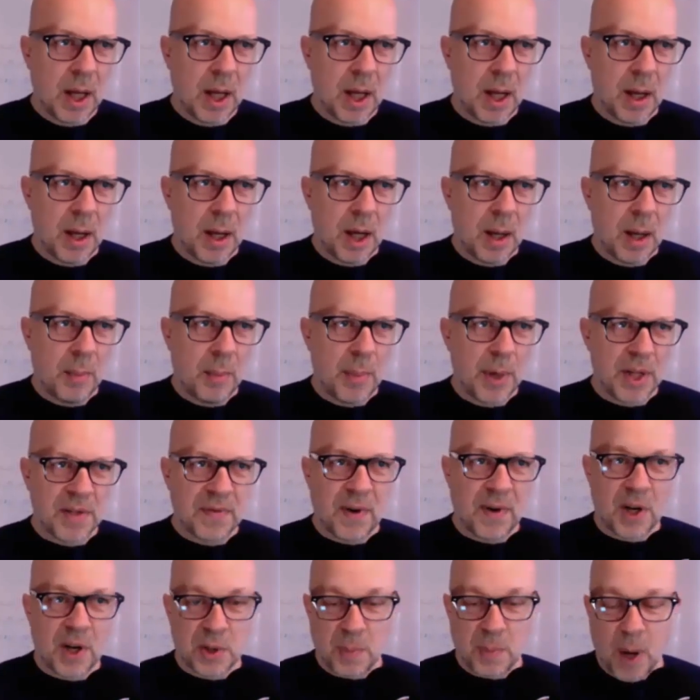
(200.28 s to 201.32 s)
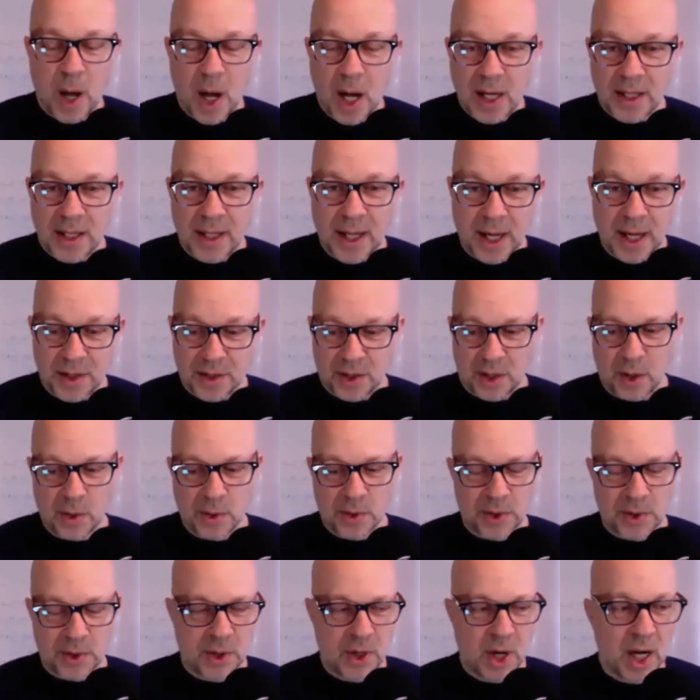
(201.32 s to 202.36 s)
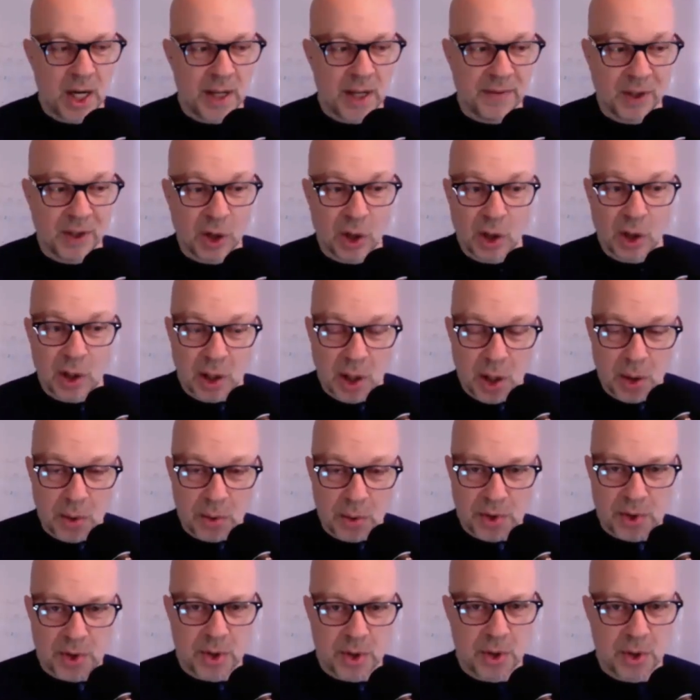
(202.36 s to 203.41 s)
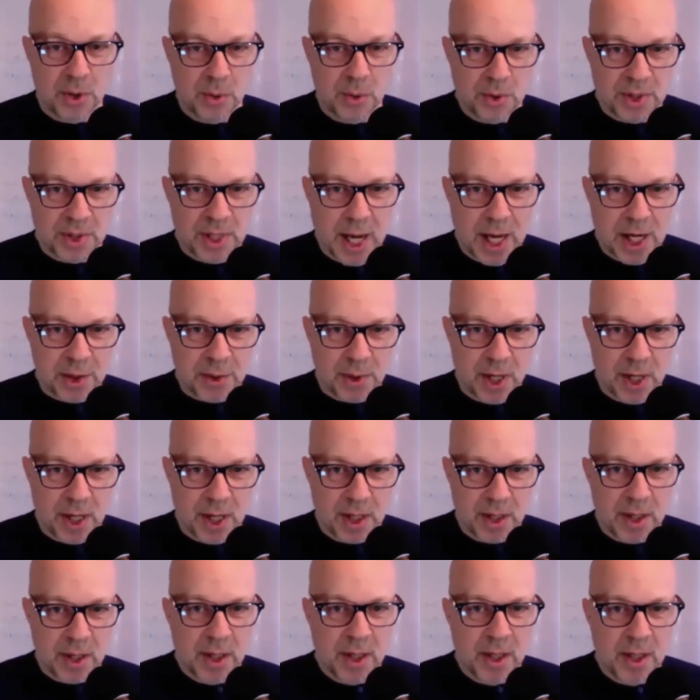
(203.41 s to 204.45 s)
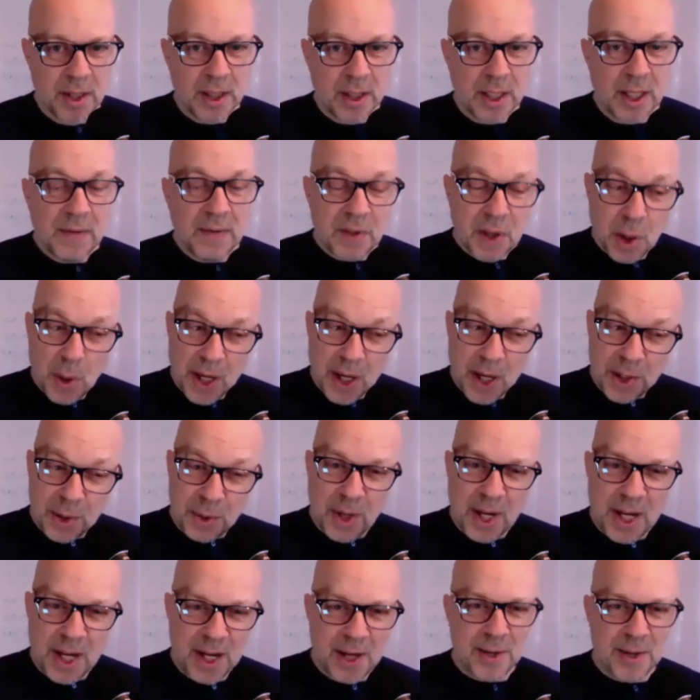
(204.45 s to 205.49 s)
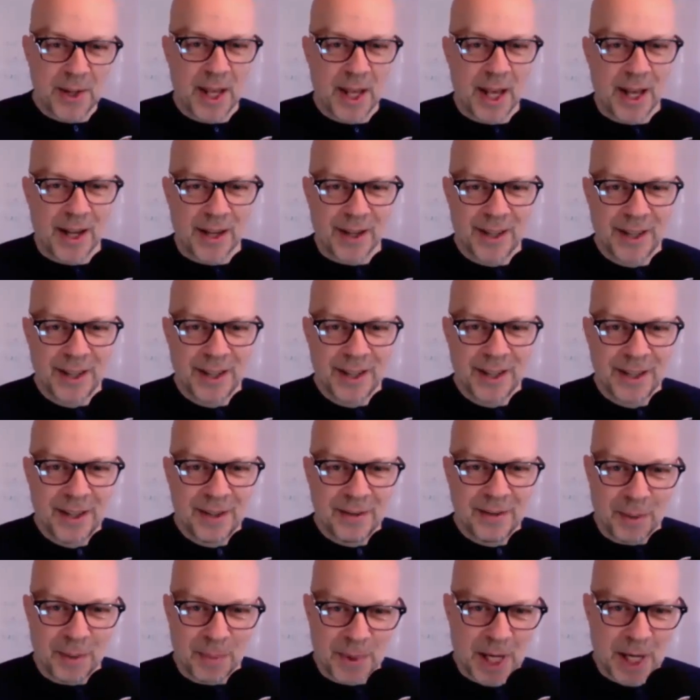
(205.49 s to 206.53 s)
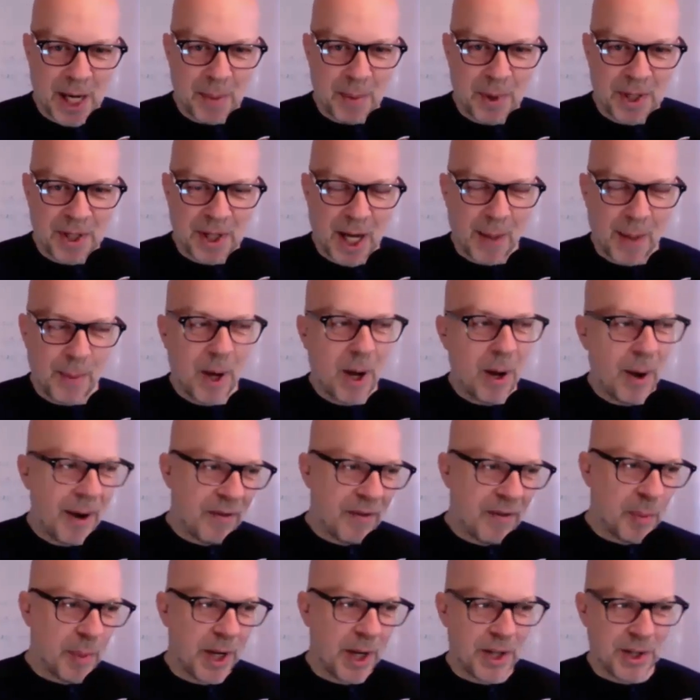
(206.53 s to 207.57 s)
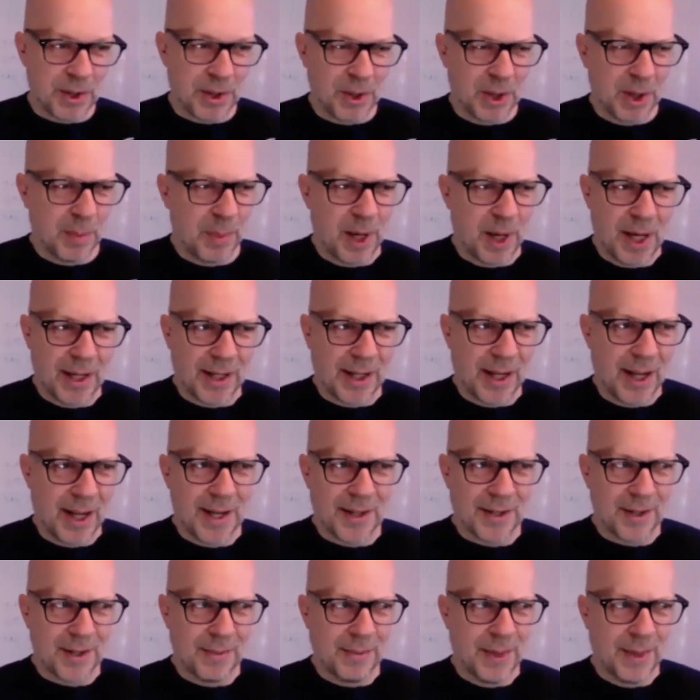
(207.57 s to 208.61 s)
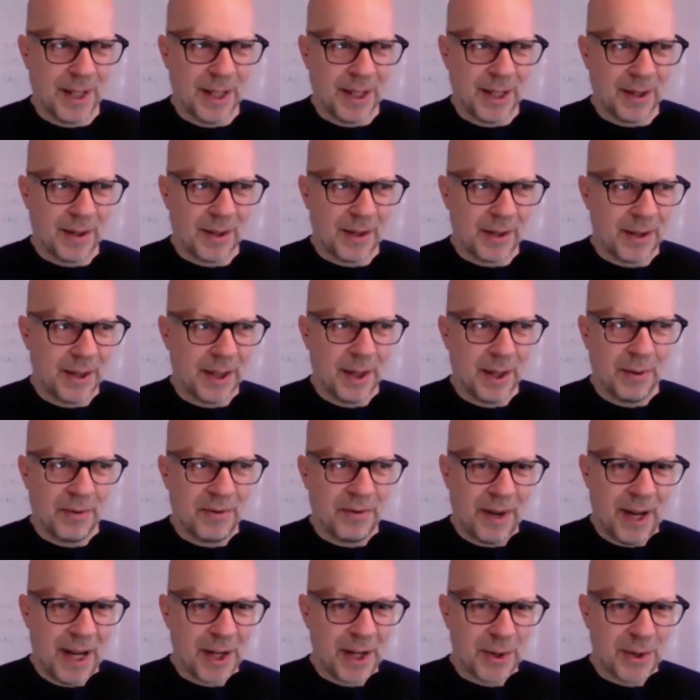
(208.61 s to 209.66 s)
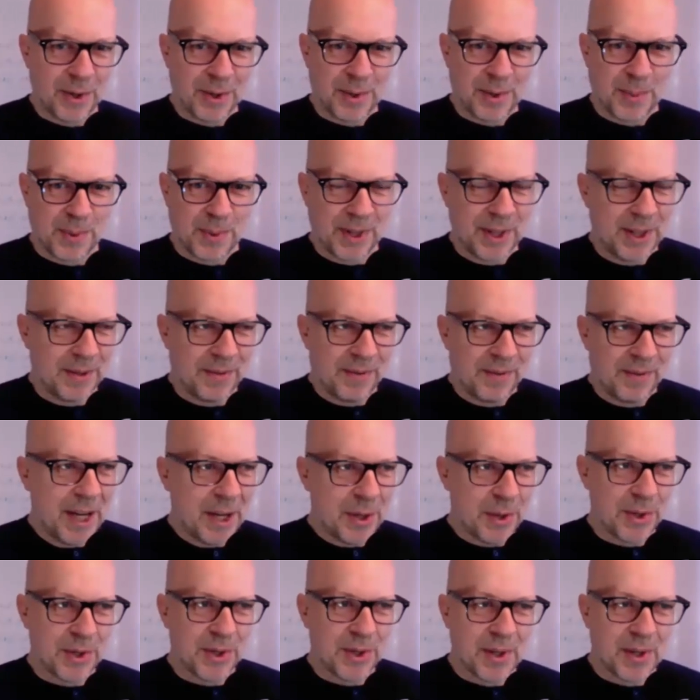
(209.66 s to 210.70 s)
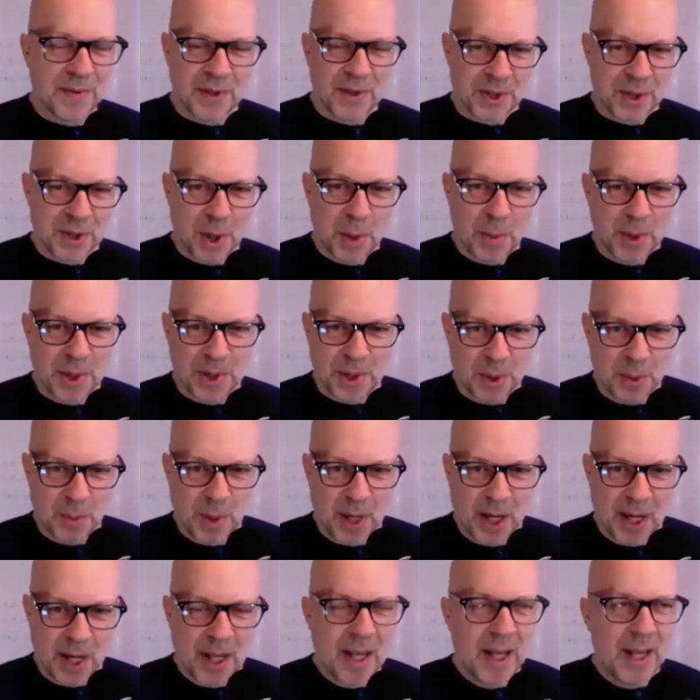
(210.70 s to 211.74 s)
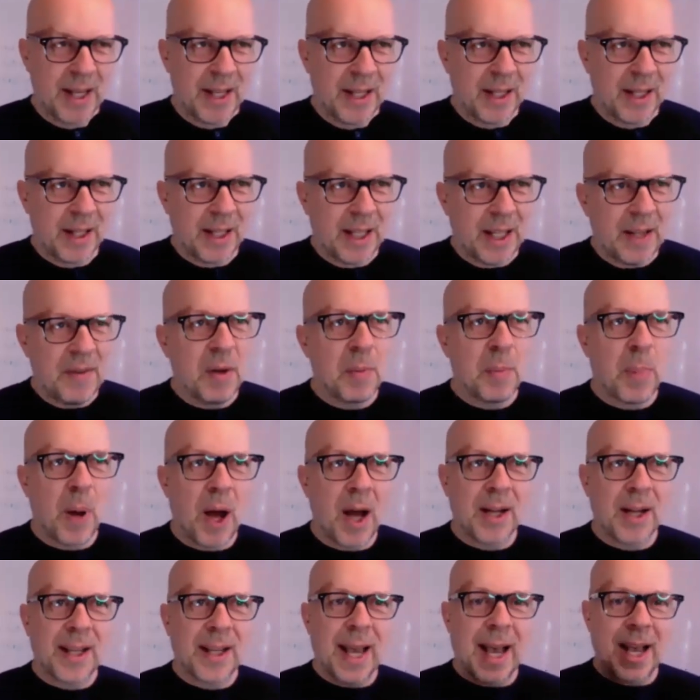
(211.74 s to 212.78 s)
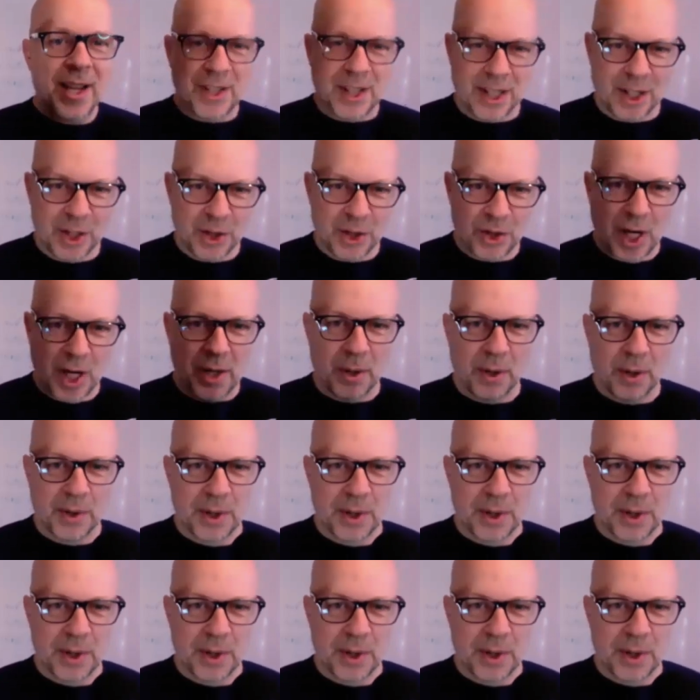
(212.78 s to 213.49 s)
But as far as podcasts goes, they're not even close to saturated, even though I do hear that from time to time. Oh, everybody's doing a podcast. I'm like, you know, financial services, nobody's doing even podcasting in general.